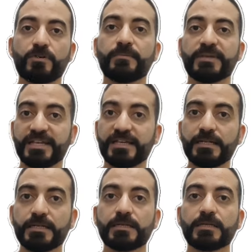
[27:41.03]
From
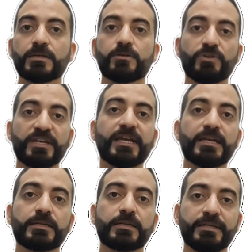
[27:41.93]
here, we
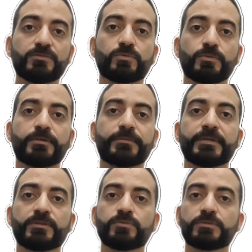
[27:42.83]
can
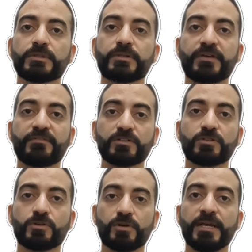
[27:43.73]
conclude that
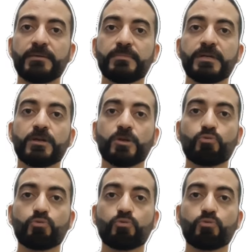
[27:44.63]
vector OM